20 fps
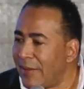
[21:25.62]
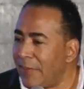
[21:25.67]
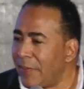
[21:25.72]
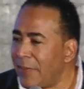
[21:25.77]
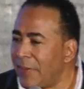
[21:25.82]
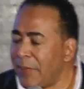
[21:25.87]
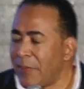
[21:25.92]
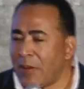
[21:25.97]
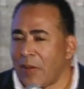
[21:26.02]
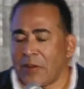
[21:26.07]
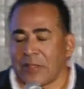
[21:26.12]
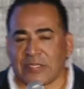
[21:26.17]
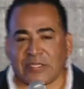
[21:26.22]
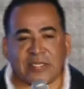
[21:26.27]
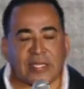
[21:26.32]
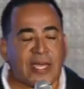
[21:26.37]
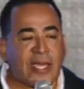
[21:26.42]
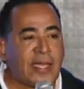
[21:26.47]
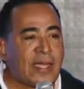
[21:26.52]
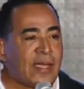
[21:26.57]
People always
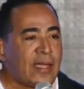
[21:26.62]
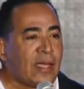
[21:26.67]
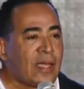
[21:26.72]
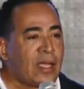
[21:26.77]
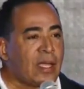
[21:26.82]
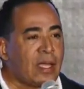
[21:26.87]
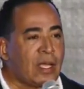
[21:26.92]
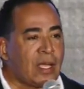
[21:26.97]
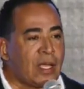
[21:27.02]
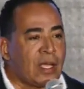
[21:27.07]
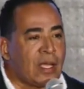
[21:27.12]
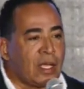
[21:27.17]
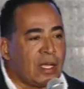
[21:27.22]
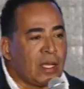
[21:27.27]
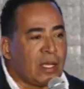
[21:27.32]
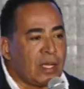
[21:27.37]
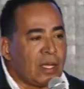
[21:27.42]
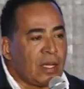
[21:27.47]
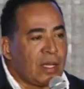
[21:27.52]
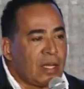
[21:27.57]
say,
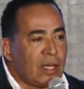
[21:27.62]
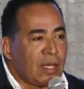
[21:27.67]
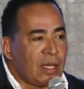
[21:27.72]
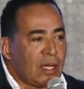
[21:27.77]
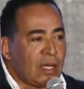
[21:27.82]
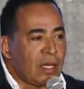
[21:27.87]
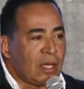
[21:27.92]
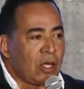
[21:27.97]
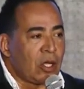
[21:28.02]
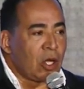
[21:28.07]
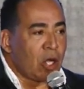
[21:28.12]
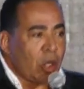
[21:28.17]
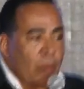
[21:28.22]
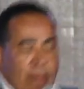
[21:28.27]
oh